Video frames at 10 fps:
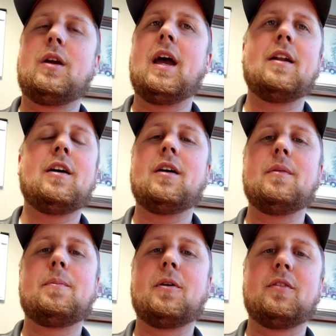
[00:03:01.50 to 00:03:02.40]

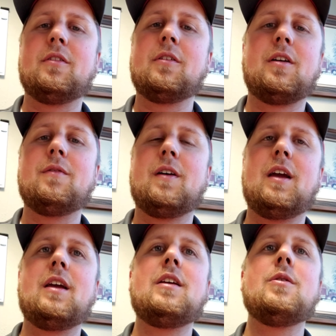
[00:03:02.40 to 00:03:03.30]
cannot personal
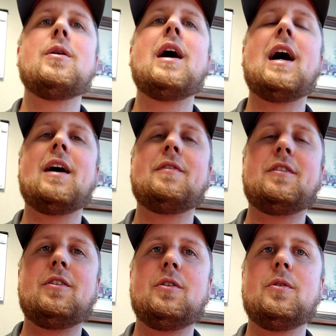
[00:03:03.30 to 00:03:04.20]
convey it. You have
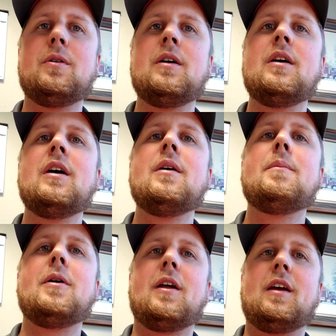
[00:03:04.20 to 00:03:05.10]
to
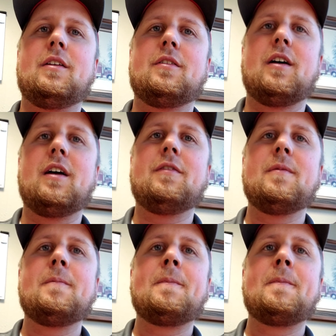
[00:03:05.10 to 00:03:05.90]
put it in drive.